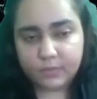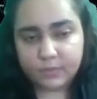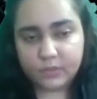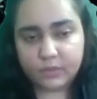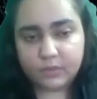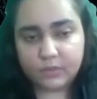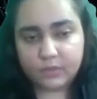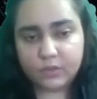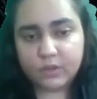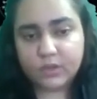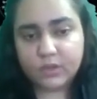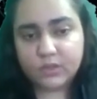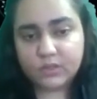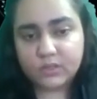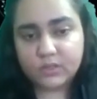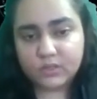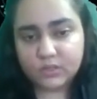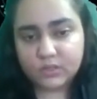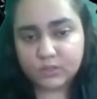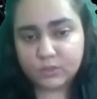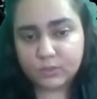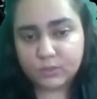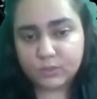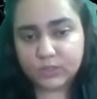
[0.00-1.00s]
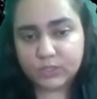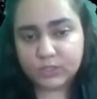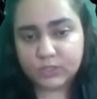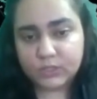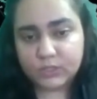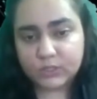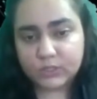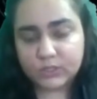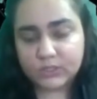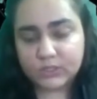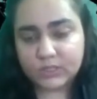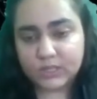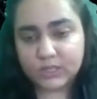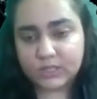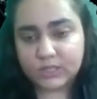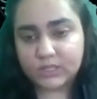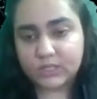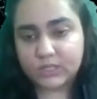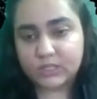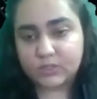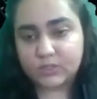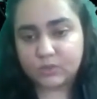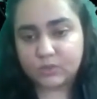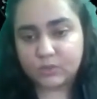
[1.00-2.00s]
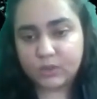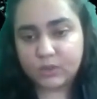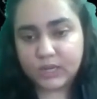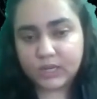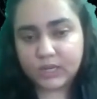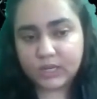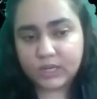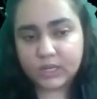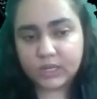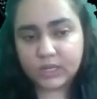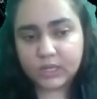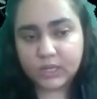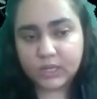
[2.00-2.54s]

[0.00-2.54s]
The third situation is that it is raining